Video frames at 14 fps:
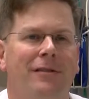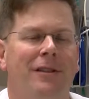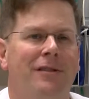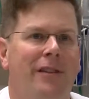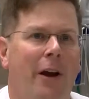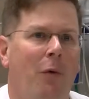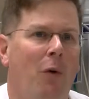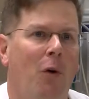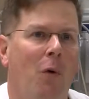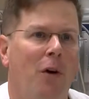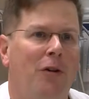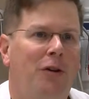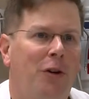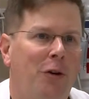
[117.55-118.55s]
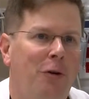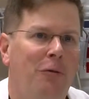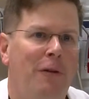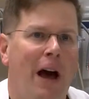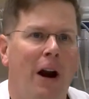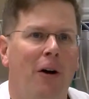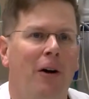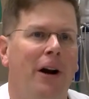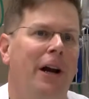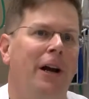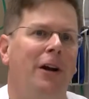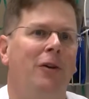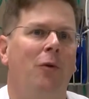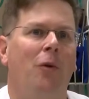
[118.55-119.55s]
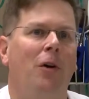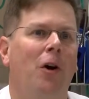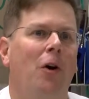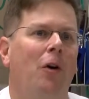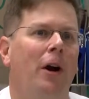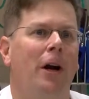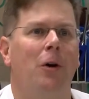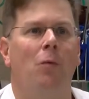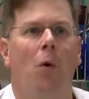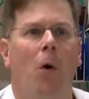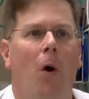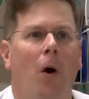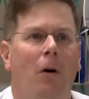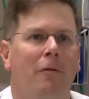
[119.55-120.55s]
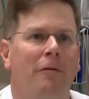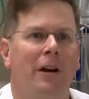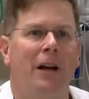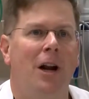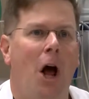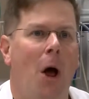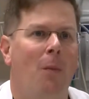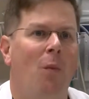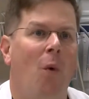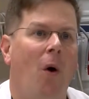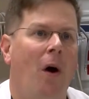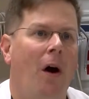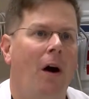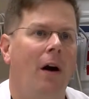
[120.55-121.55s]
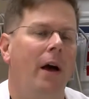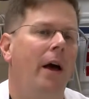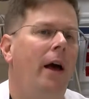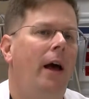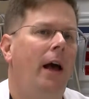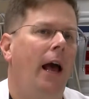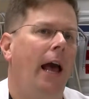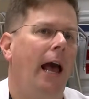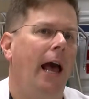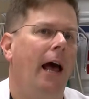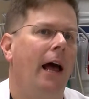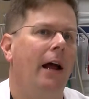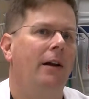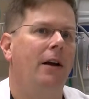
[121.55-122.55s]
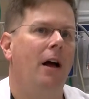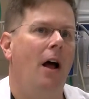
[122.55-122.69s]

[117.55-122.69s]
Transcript: that say World War II veteran or Korean War or Vietnam War. And